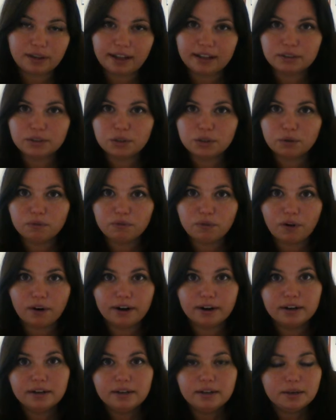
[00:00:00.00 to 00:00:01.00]
and so
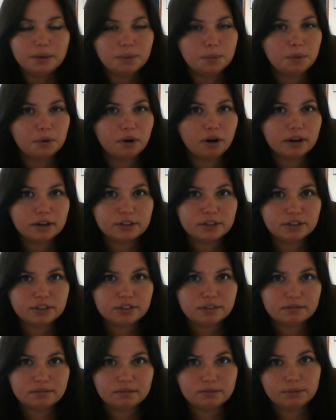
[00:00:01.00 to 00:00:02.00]
far we're on a good,
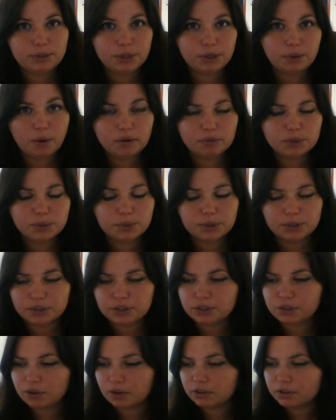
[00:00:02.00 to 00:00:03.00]
off to a good
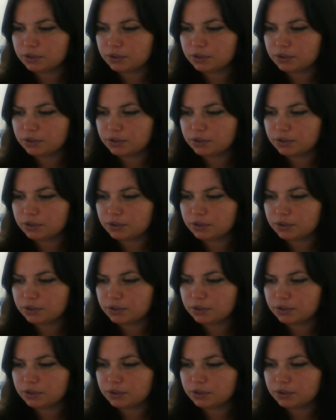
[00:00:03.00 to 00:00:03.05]
start.